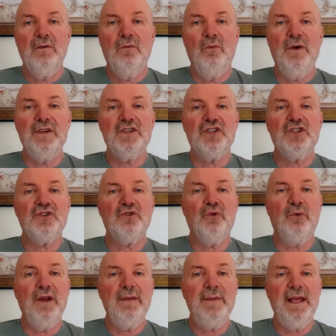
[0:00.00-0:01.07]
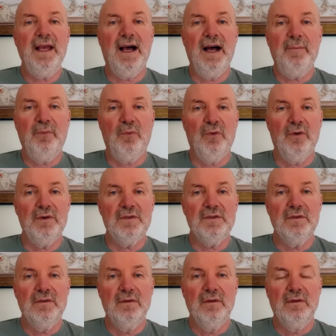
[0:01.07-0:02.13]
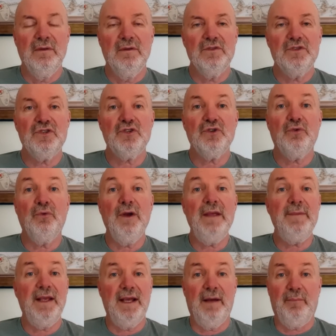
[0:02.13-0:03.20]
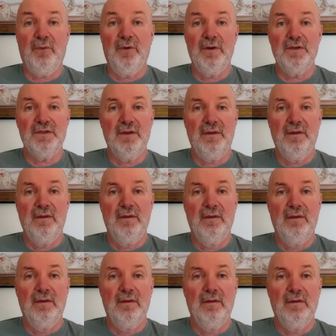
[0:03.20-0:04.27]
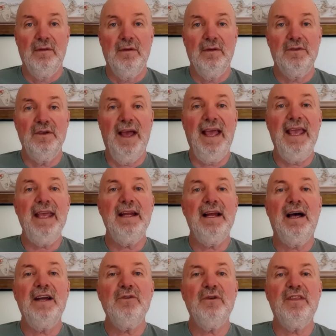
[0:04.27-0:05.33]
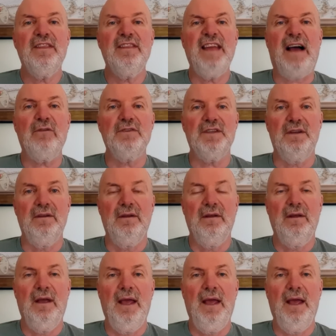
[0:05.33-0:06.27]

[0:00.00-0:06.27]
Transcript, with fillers: went screaming upwards, screaming upwards to 800,000.